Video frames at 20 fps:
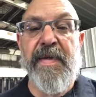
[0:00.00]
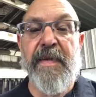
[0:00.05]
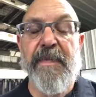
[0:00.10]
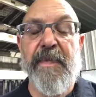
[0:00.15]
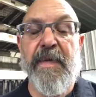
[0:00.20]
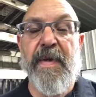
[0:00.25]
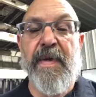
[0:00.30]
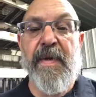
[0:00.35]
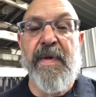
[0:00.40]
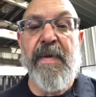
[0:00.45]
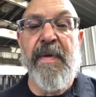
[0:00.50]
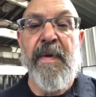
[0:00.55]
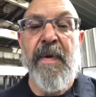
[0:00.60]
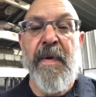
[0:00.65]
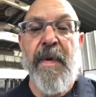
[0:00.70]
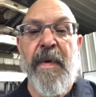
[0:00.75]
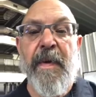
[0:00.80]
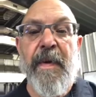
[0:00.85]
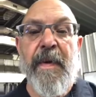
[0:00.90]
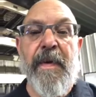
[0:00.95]
up to you.
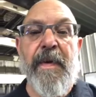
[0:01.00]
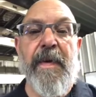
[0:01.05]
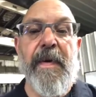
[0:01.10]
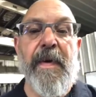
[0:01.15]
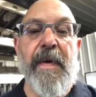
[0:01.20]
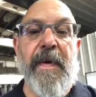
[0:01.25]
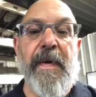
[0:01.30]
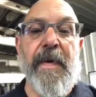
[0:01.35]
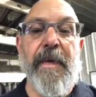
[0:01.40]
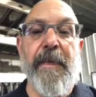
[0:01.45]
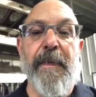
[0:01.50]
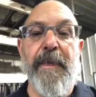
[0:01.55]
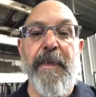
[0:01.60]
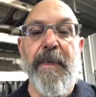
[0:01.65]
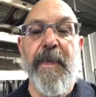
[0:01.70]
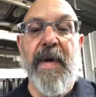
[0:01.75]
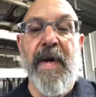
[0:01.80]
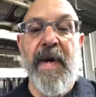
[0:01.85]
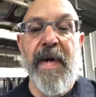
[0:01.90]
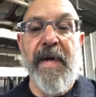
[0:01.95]

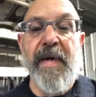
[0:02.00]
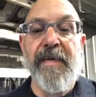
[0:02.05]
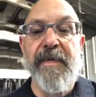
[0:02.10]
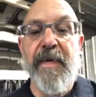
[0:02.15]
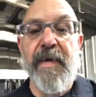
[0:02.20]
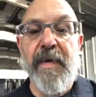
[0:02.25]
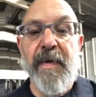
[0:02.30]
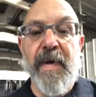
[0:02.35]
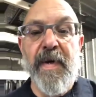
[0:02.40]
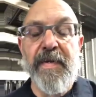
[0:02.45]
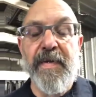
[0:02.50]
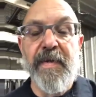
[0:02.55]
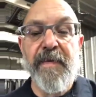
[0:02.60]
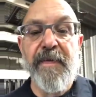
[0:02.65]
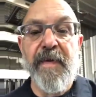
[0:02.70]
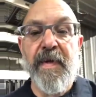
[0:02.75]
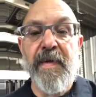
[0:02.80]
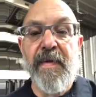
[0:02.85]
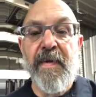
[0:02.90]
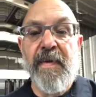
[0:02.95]
I cover the rest of
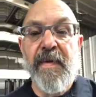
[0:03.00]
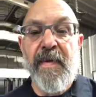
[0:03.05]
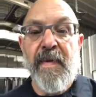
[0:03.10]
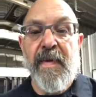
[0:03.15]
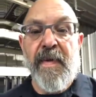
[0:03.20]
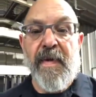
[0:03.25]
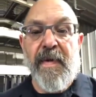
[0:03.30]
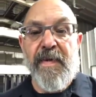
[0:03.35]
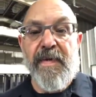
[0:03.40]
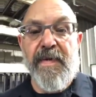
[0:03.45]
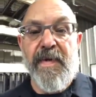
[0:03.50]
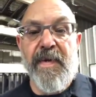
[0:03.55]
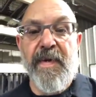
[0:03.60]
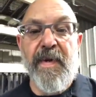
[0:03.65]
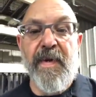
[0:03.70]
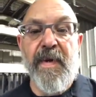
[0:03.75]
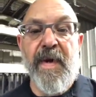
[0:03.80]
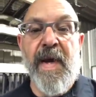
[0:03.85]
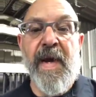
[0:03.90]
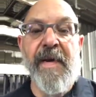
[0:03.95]
it, so you
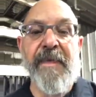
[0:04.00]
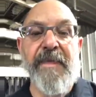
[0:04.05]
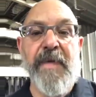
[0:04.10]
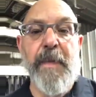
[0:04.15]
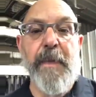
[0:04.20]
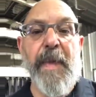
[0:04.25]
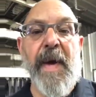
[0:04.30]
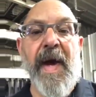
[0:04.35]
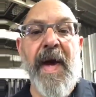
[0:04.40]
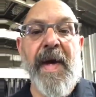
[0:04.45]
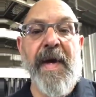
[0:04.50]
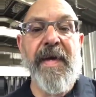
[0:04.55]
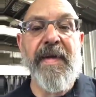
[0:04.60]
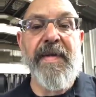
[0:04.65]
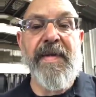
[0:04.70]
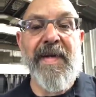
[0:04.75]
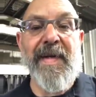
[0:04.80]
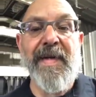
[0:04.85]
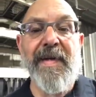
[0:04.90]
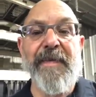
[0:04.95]
don't have to pack a
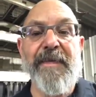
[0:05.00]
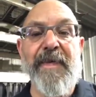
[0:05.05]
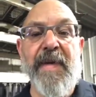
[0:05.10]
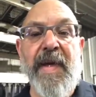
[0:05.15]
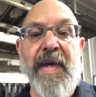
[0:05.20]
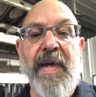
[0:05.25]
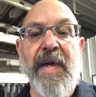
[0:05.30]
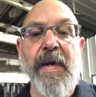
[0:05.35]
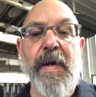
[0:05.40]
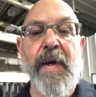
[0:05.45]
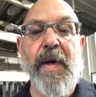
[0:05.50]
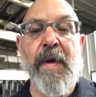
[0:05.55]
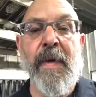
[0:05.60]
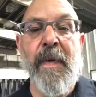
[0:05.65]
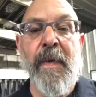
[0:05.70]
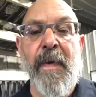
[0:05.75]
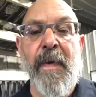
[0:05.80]
ton of gear.